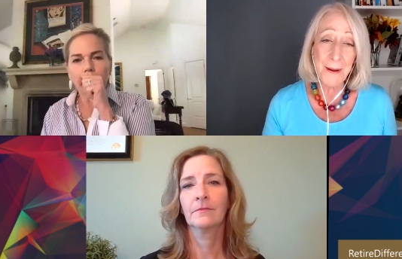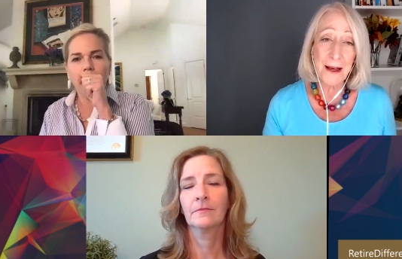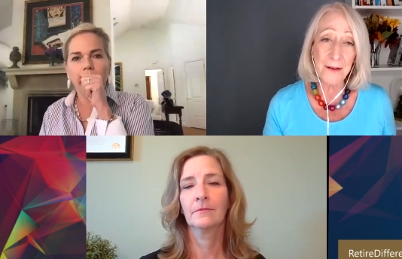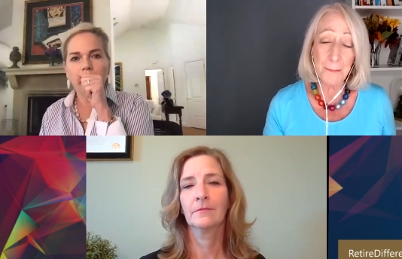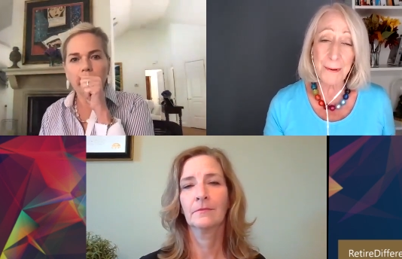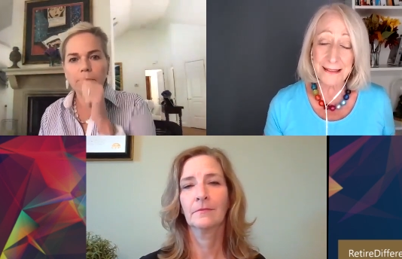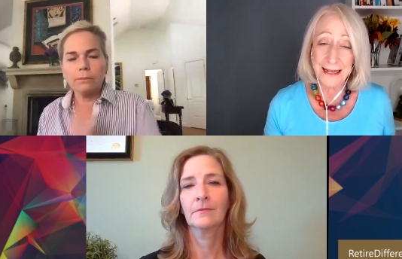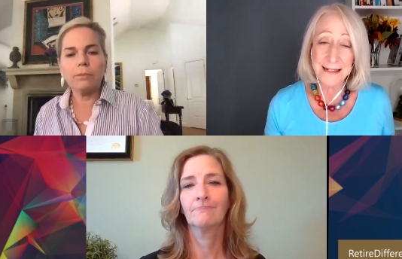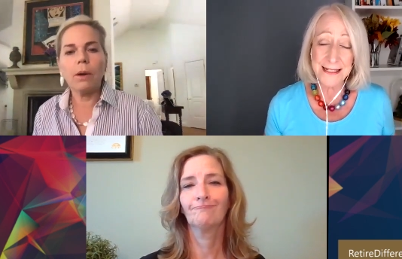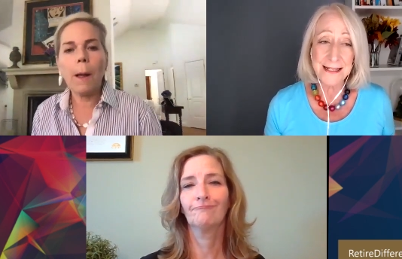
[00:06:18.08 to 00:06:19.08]
Speaker 1: about the
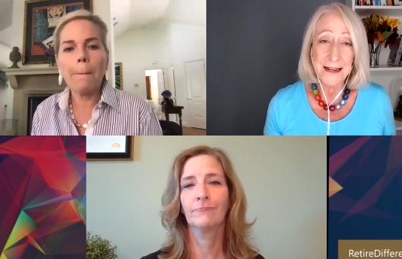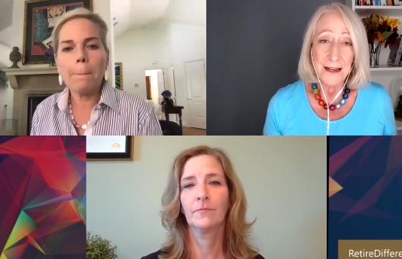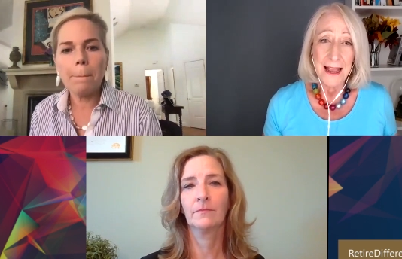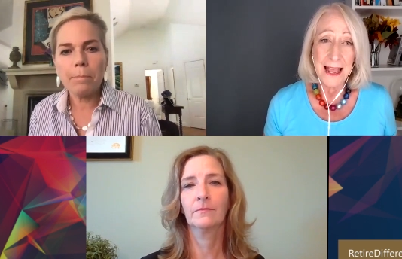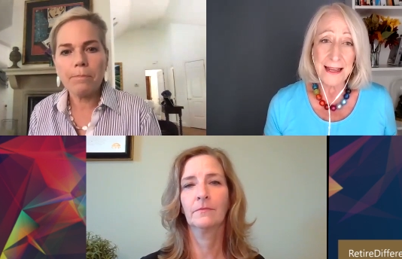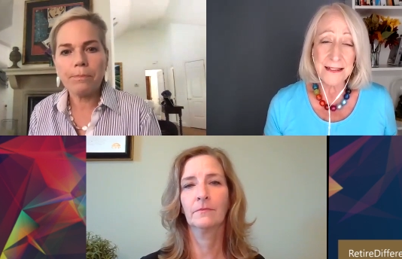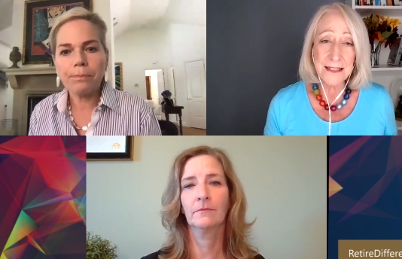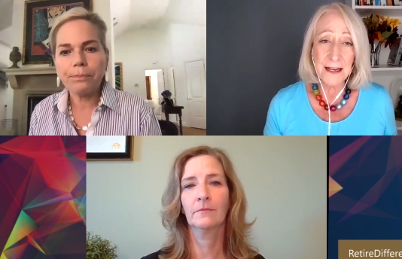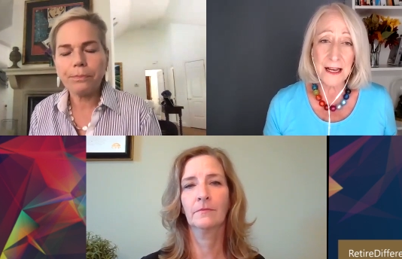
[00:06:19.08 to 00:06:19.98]
buckets. And mm.